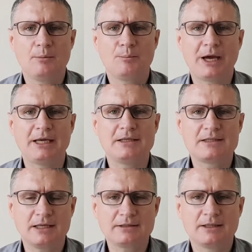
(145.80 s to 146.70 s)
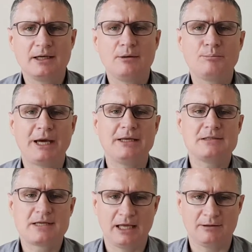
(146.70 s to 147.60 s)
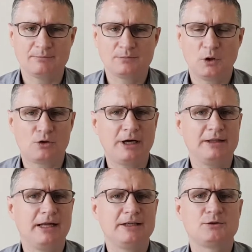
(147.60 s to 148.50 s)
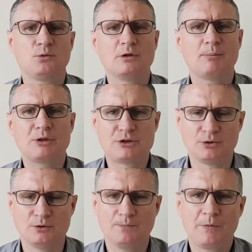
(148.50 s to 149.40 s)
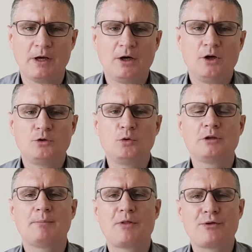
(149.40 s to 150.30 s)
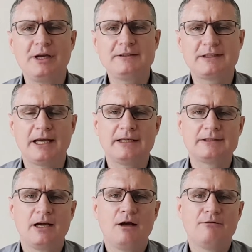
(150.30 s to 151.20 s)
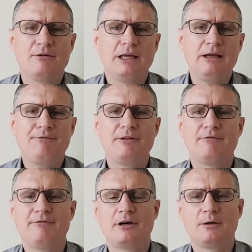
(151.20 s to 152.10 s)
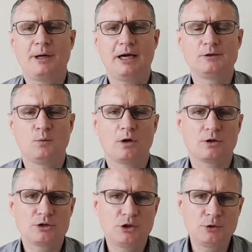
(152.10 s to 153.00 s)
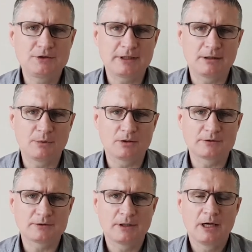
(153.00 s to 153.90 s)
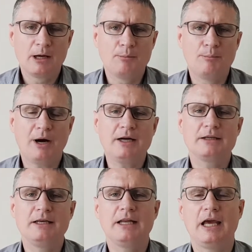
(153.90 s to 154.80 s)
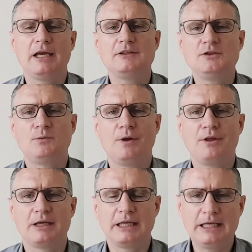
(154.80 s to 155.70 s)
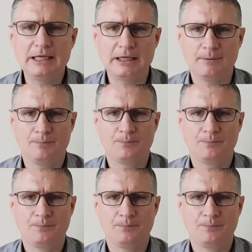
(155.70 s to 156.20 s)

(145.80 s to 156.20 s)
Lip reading: Painted, painting. All right, that is rule number 2. Rule number 3 says if the verb has one or two syllables, but it ends with an E.